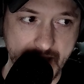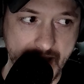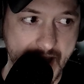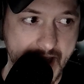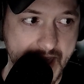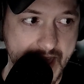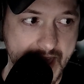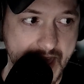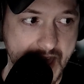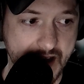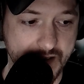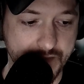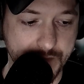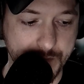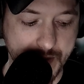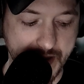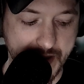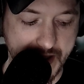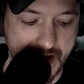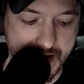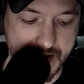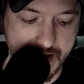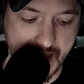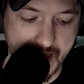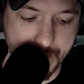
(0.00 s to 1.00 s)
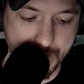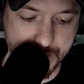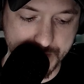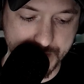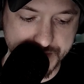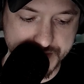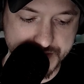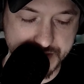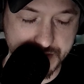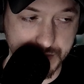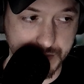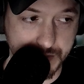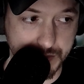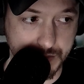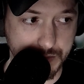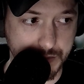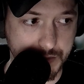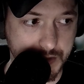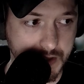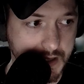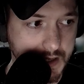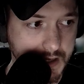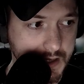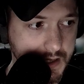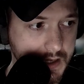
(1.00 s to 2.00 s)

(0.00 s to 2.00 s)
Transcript: I have been able to